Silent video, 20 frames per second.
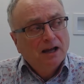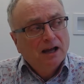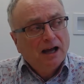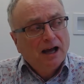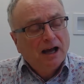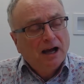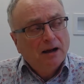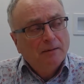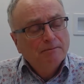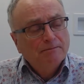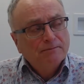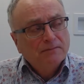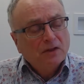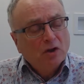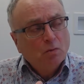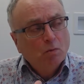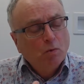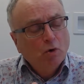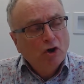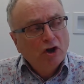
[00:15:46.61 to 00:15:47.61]

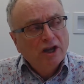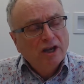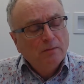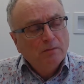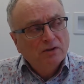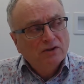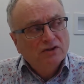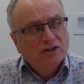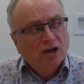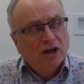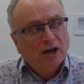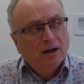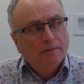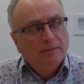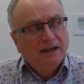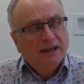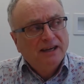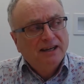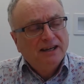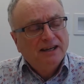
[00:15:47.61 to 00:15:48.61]
working with
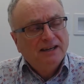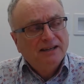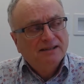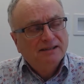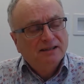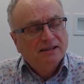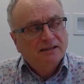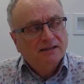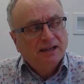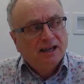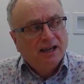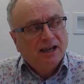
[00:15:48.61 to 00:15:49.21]
diabetes and